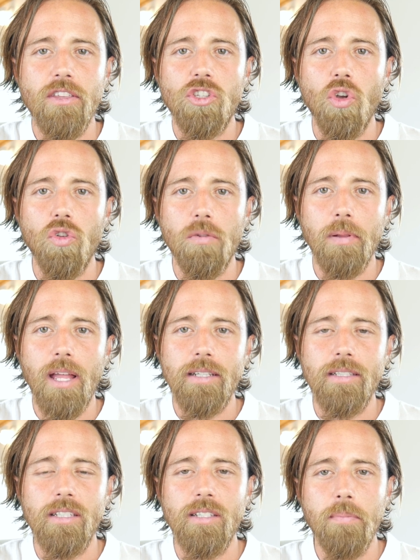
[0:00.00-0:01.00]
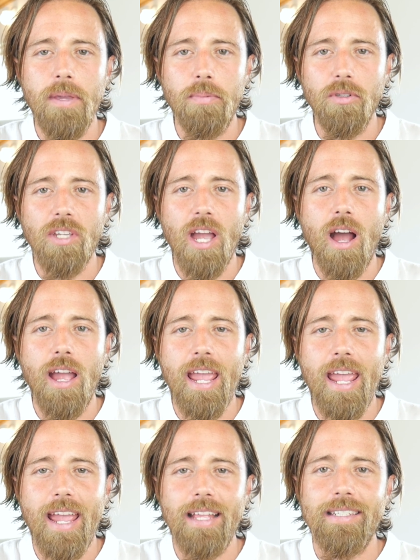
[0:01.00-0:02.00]
the solar plexus. Some people's
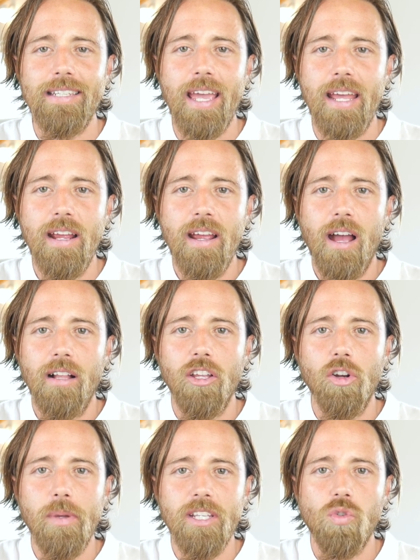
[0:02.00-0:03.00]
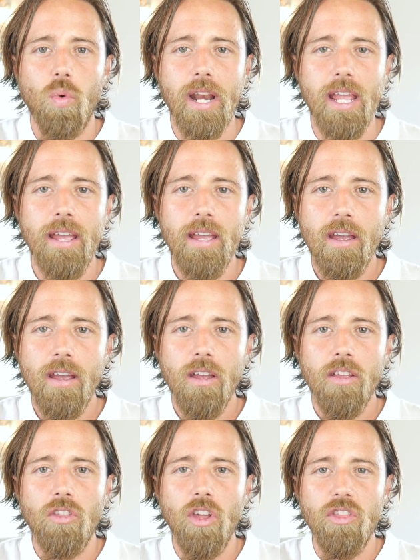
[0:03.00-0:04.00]
hands get a little bit sweaty.
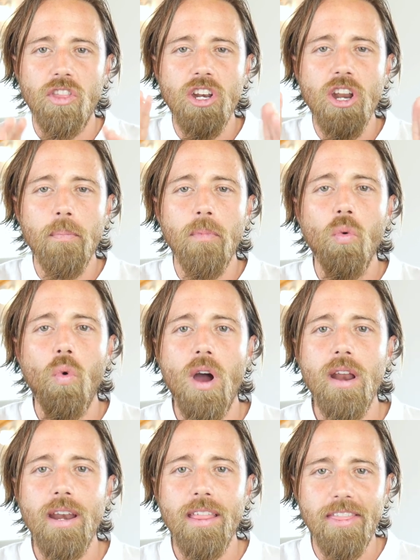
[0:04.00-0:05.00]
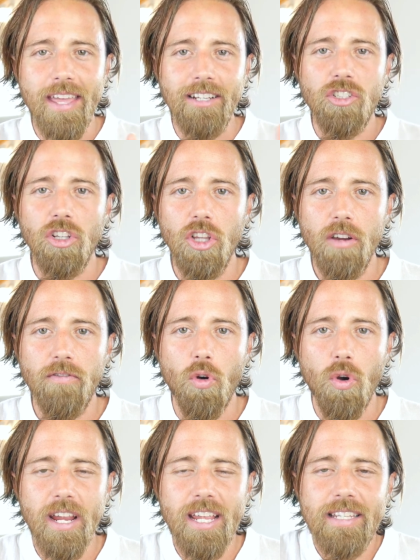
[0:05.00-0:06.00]
The number one thing to look
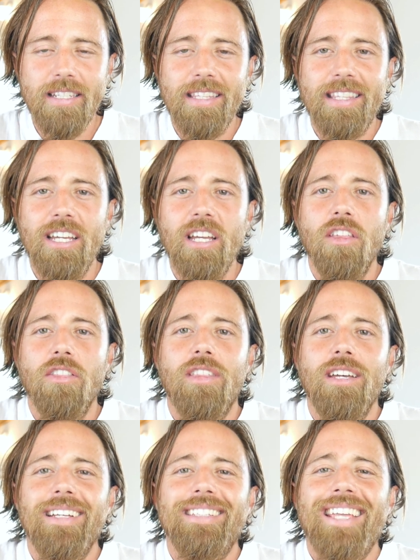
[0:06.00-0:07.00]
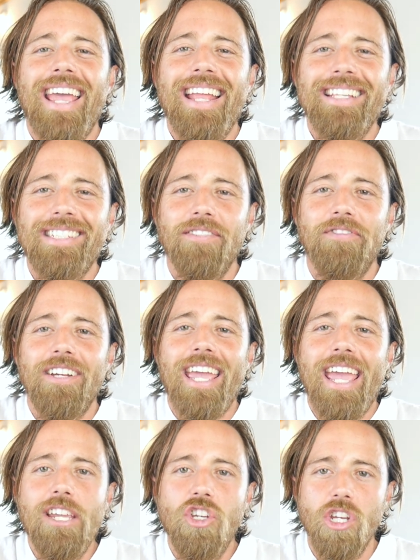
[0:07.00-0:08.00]
for is the
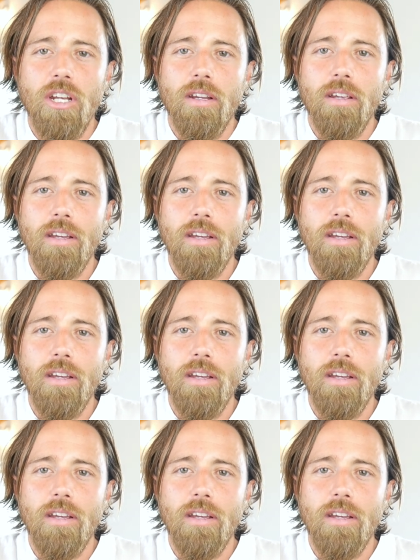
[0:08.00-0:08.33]
tensification,